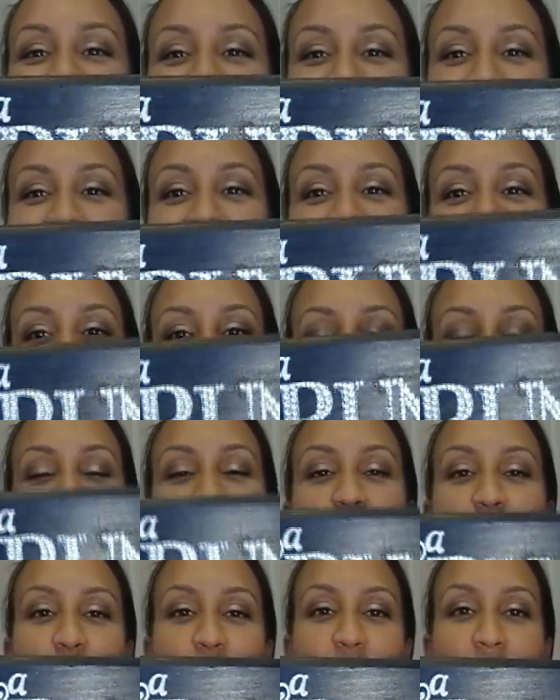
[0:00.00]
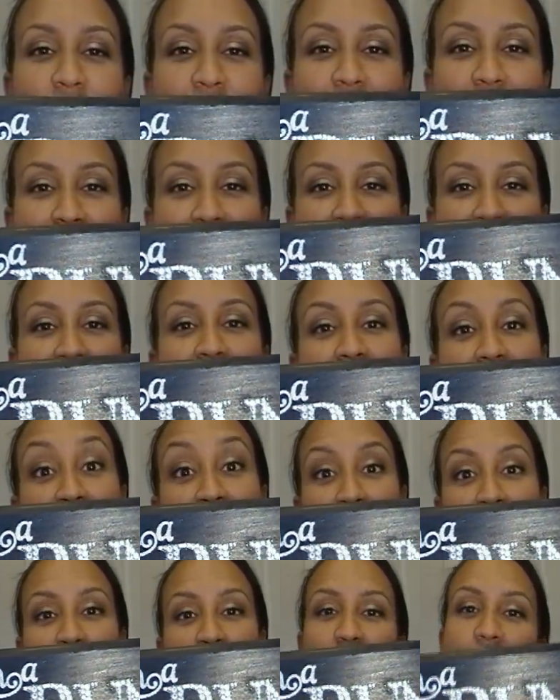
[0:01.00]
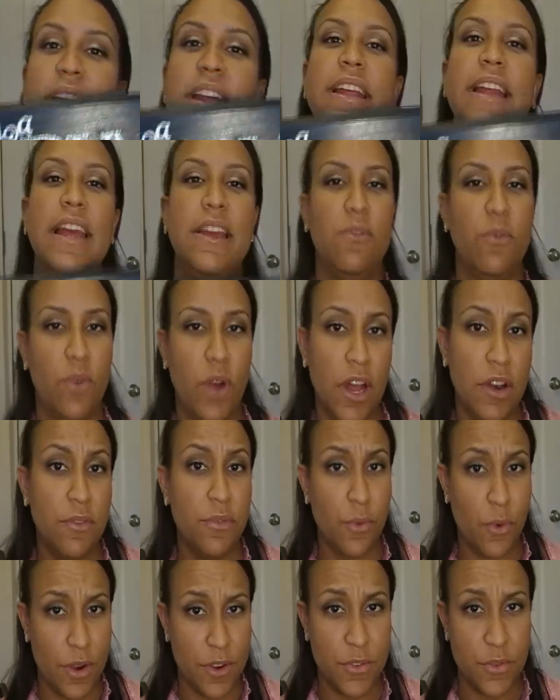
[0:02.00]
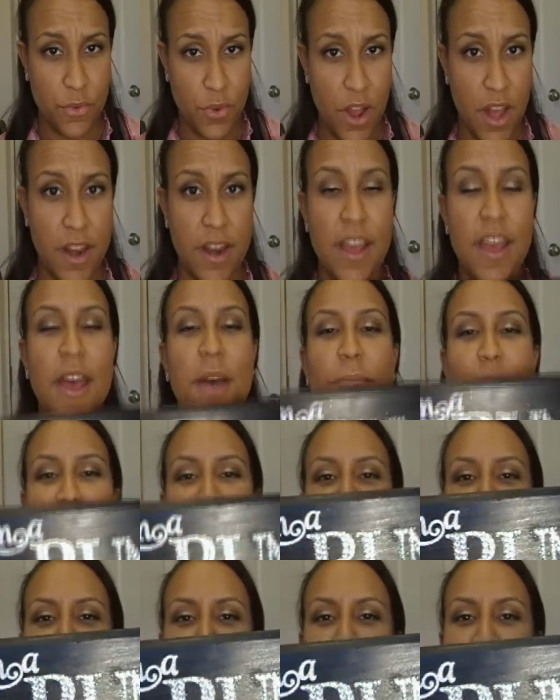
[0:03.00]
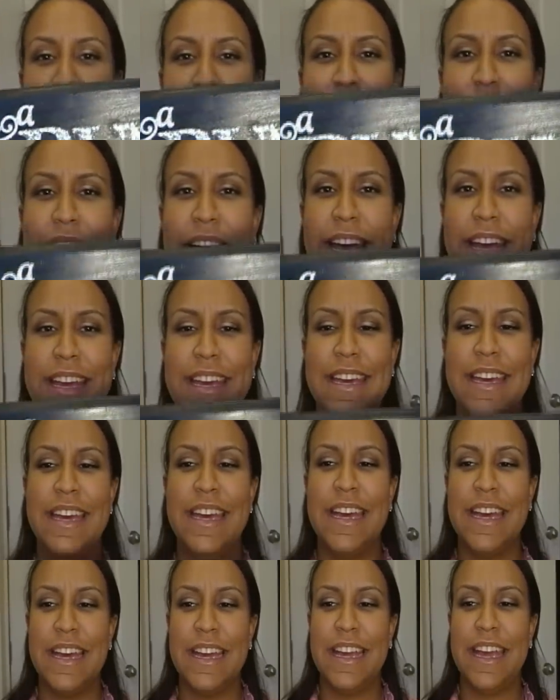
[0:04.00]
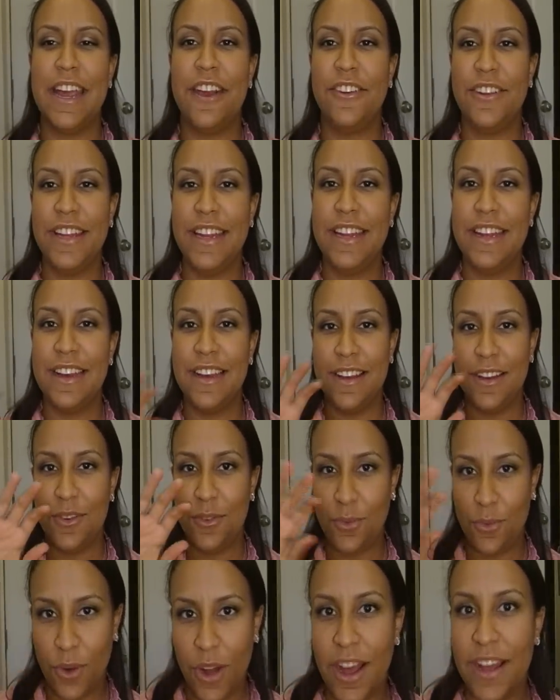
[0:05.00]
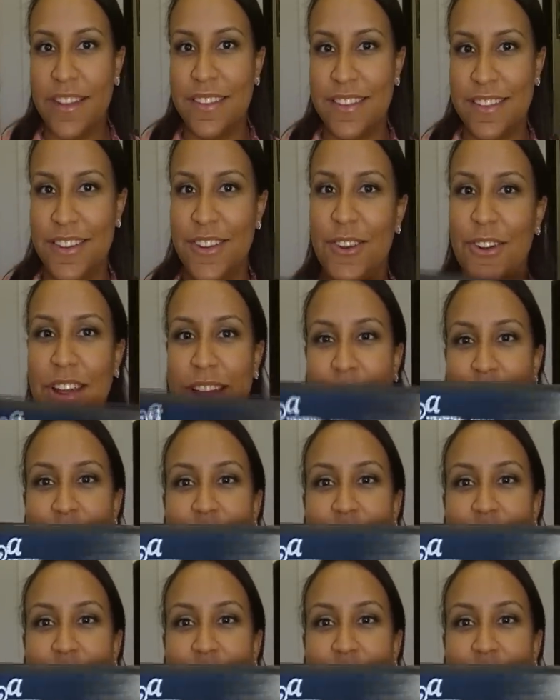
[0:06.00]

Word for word: as in like not that I'm running like run Forest run, but sort of like Carolina runs, you know,